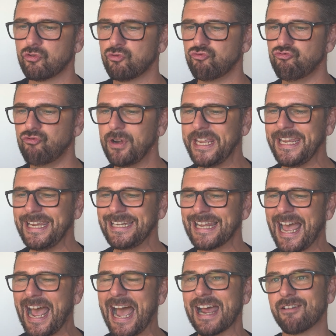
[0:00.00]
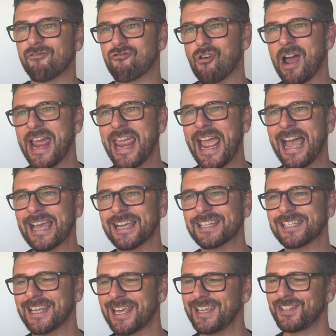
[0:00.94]
Read and write
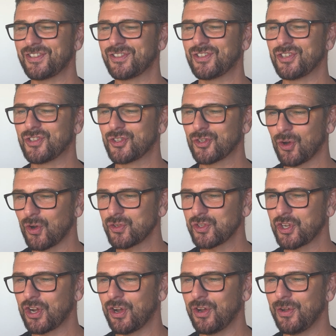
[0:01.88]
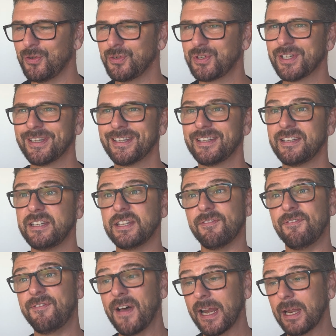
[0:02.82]
access to source code,
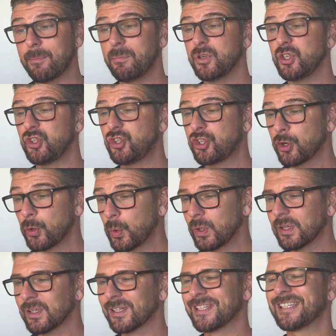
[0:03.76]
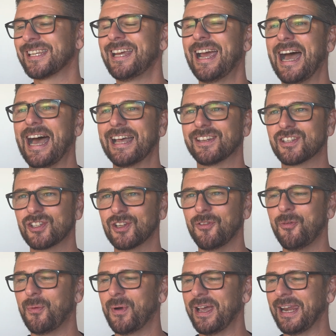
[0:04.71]
development tools, and
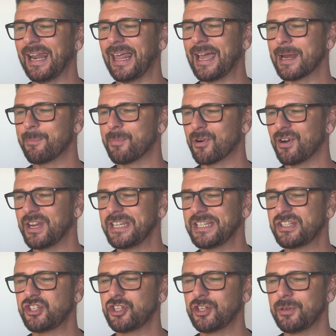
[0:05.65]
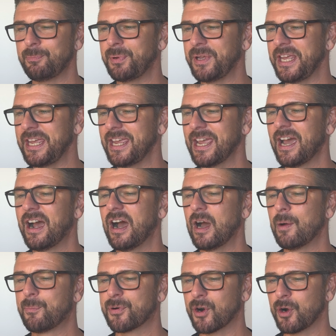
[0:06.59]
software libraries should be
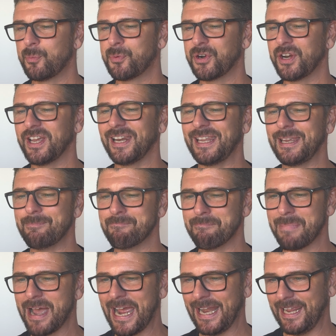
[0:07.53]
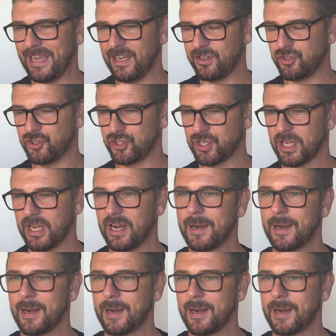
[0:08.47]
appropriately managed.